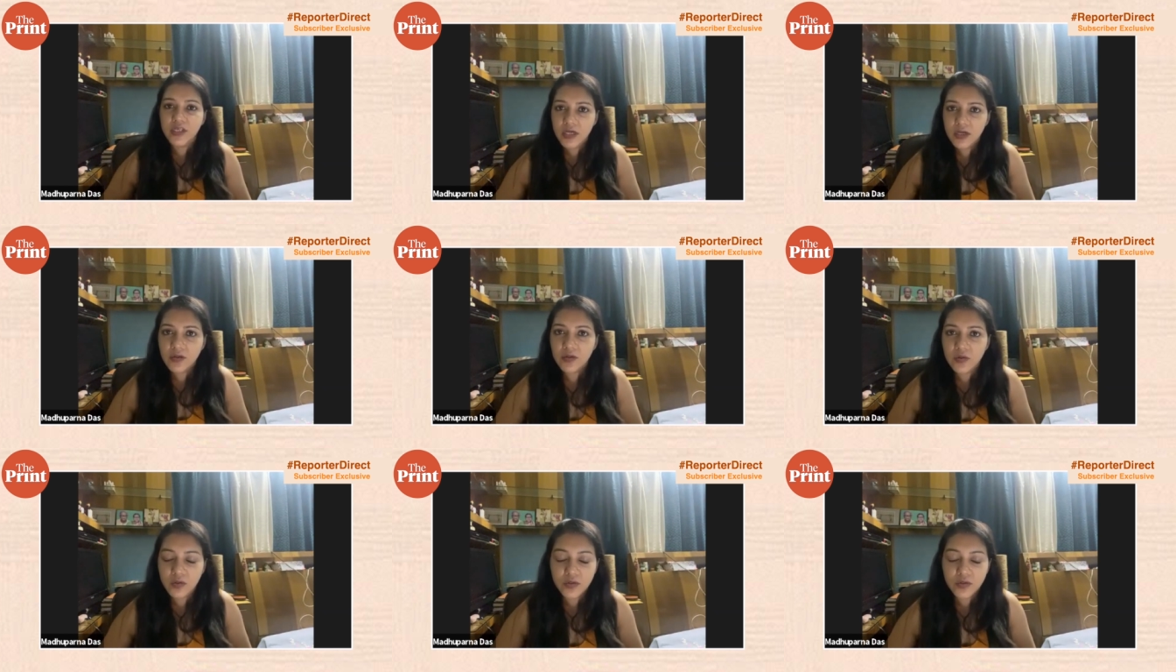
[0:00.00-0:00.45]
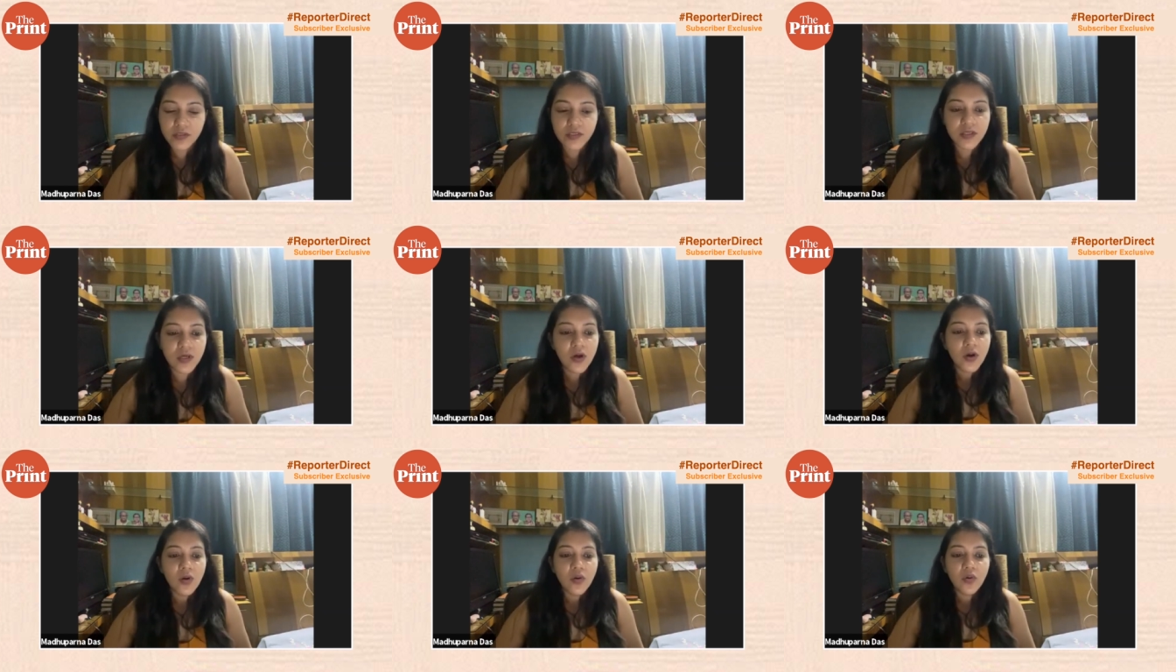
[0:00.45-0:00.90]

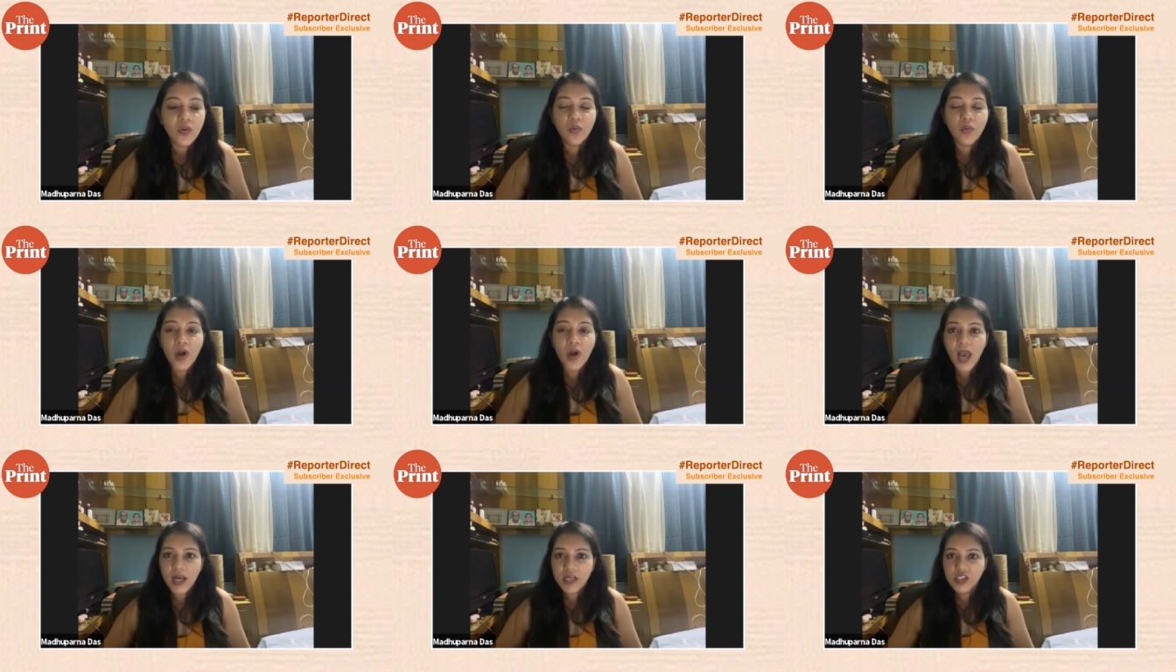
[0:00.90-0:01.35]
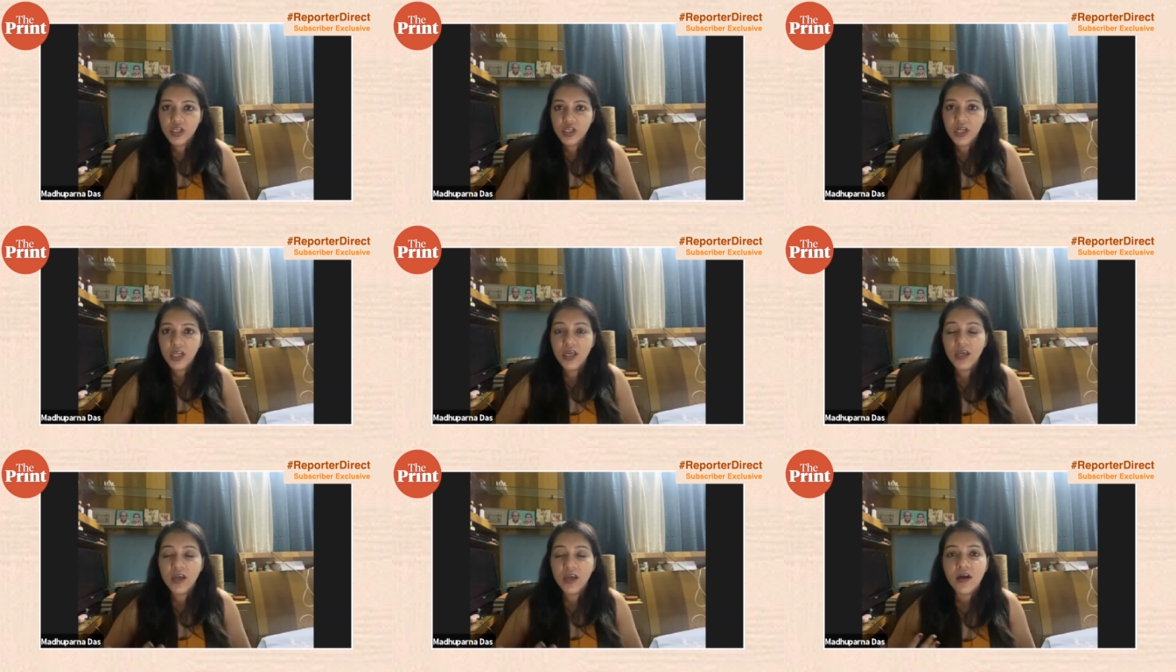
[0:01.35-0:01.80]
turncoats who
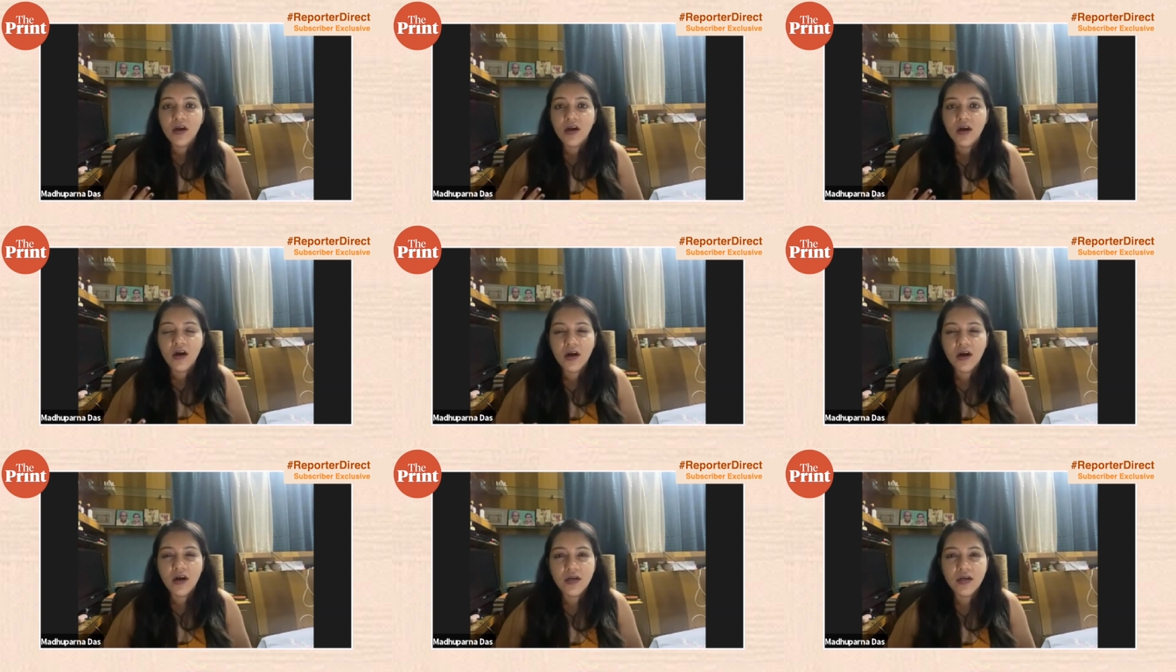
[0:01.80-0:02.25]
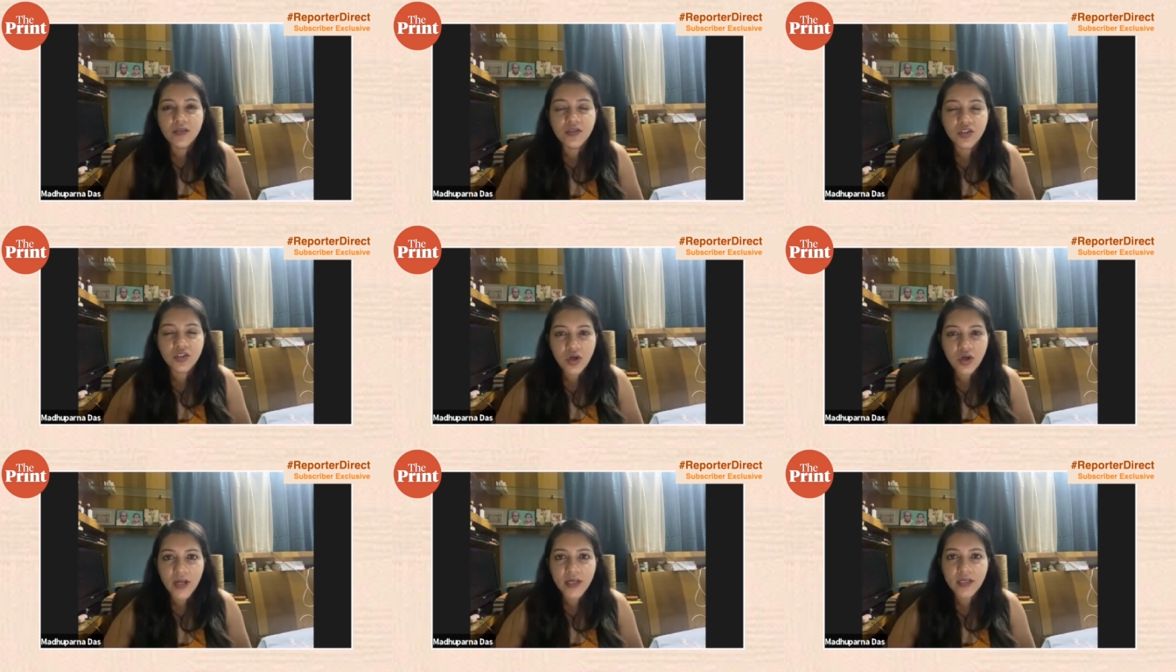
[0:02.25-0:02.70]
actually uh,
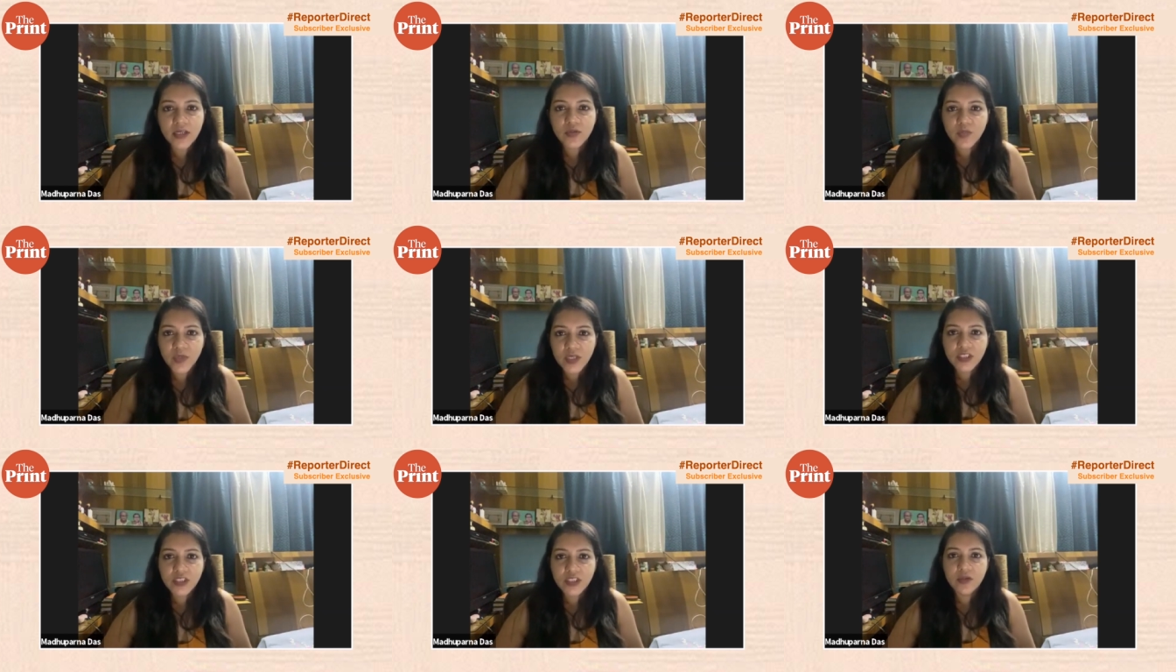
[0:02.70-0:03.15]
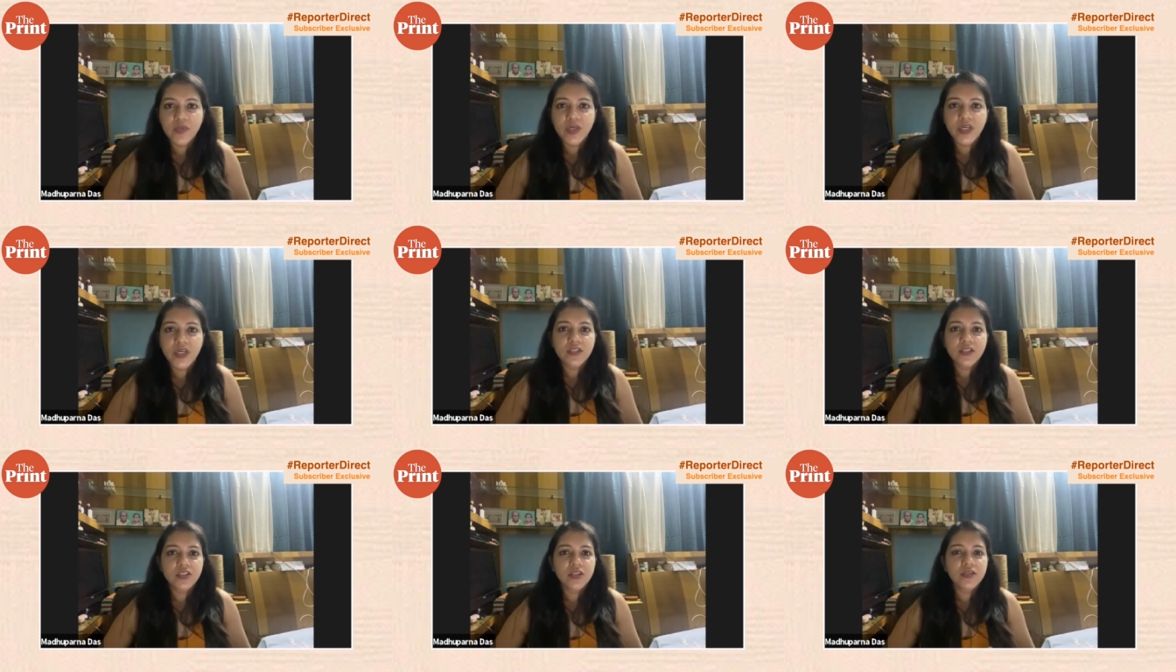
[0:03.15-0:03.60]
joined
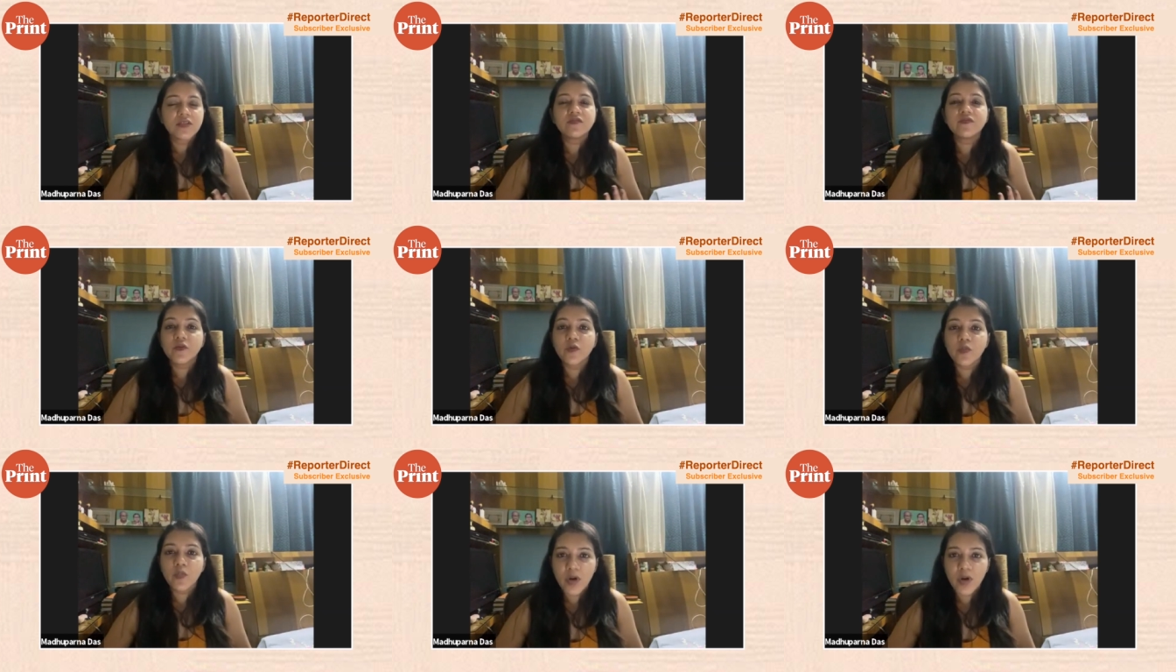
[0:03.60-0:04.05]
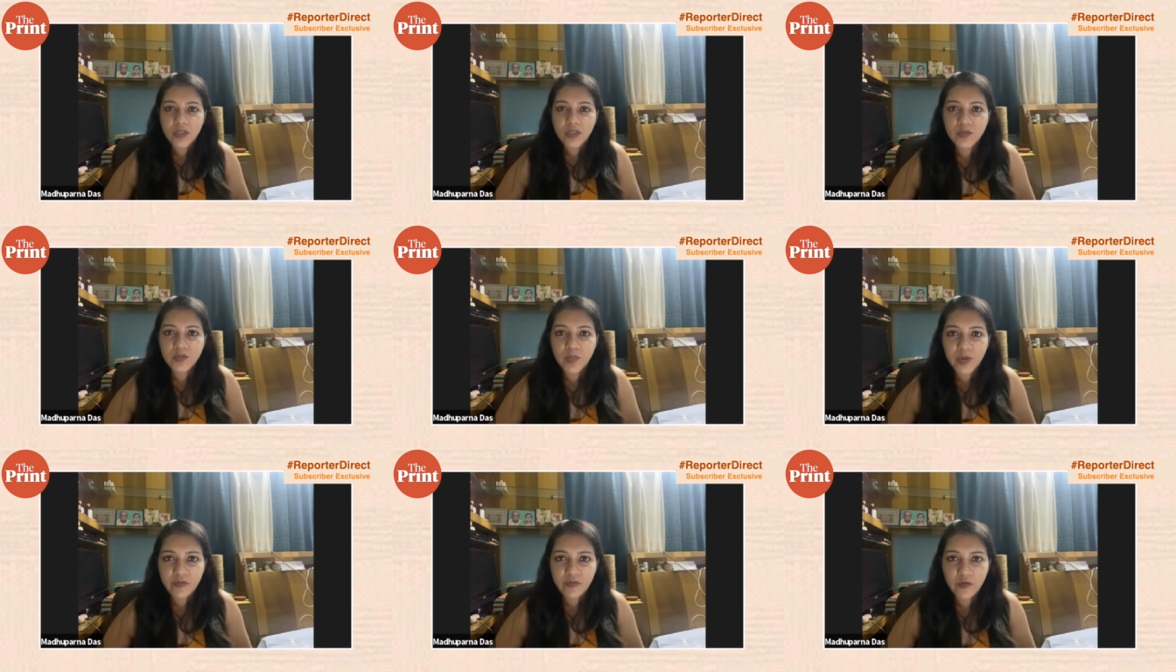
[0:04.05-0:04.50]
BJP just few
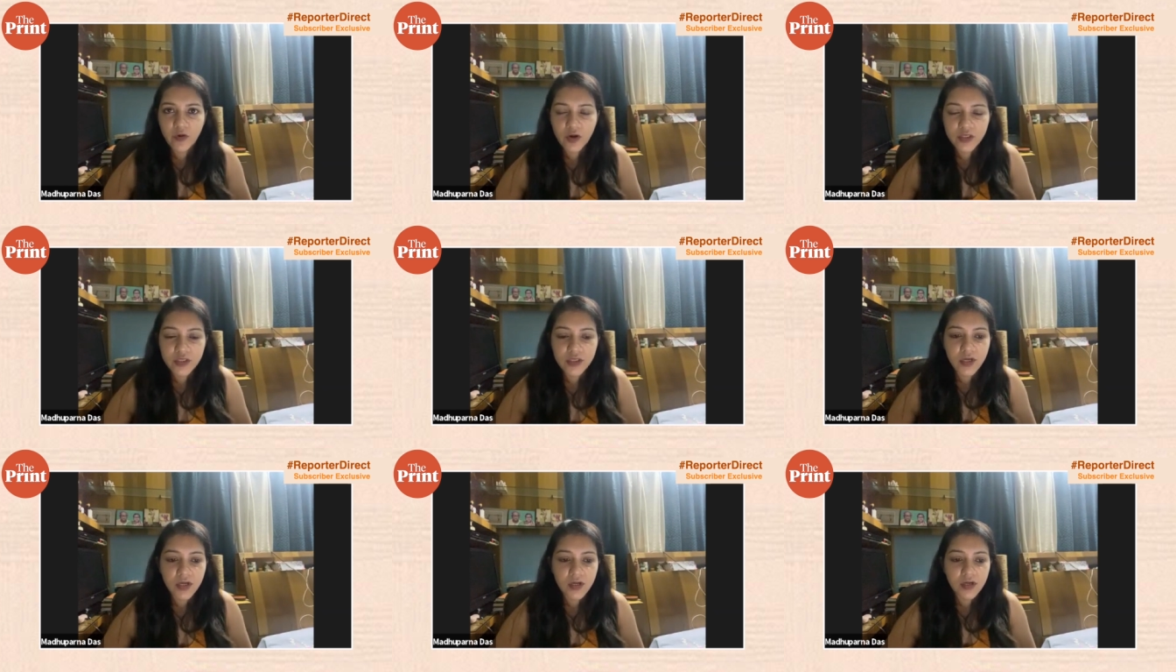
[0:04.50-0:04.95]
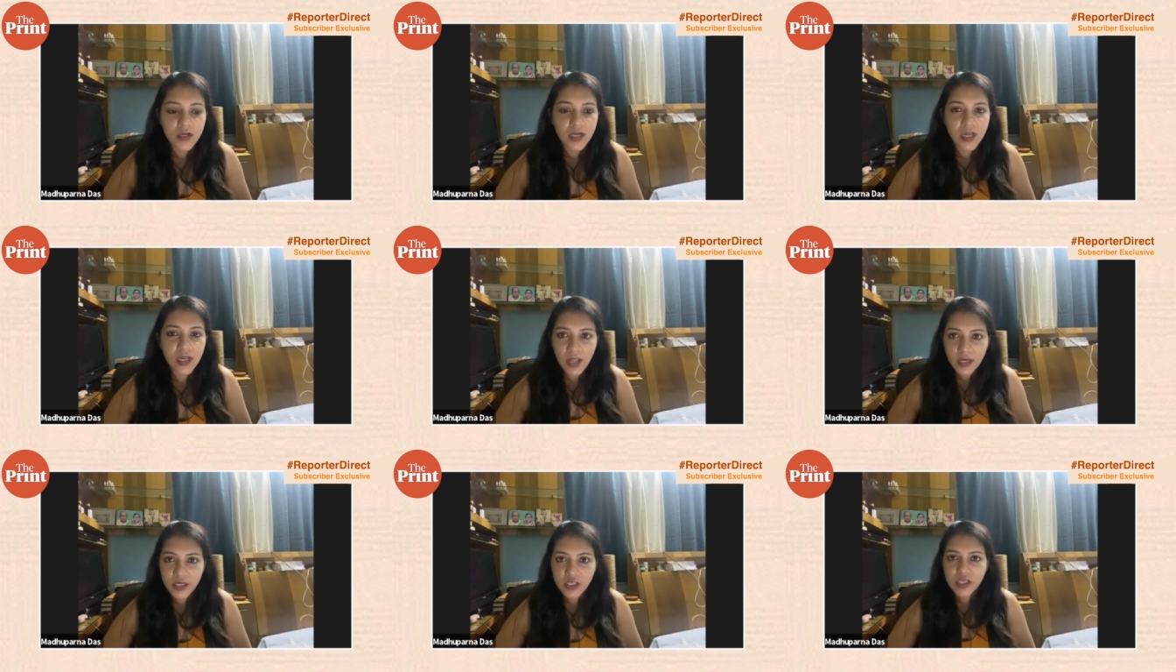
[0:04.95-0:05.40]
months before the
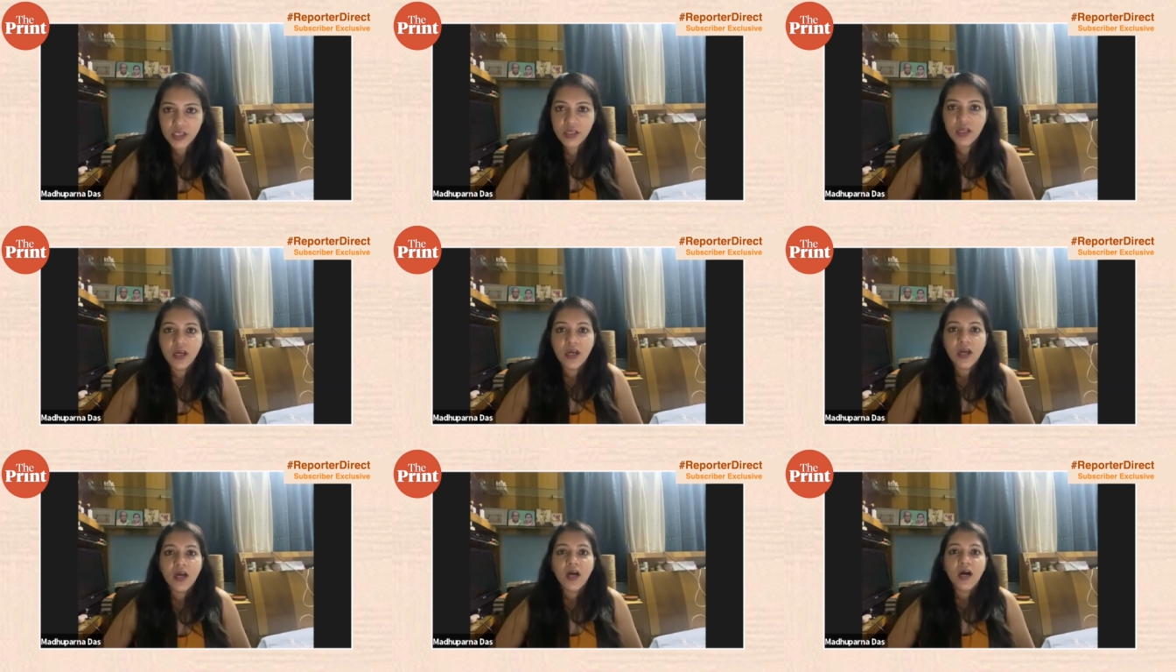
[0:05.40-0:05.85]
election.